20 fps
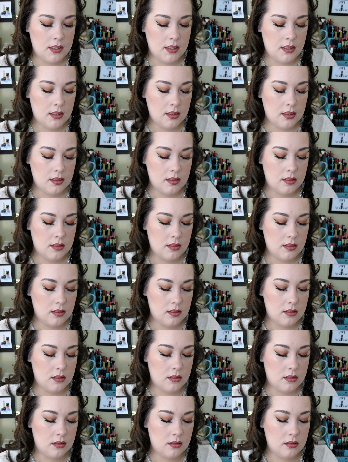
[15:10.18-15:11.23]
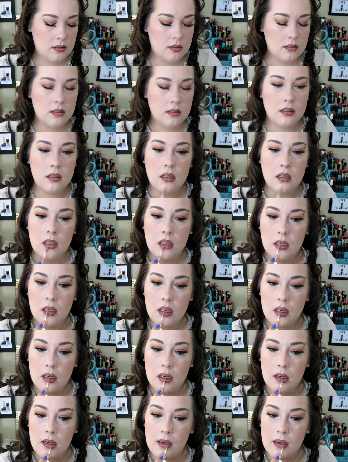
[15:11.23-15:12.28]

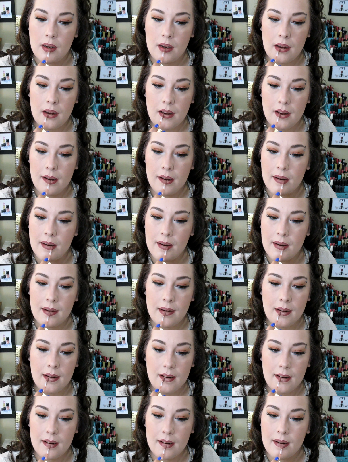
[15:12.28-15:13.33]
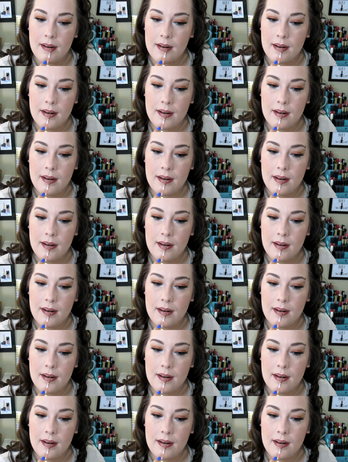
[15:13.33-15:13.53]
Nothing is said.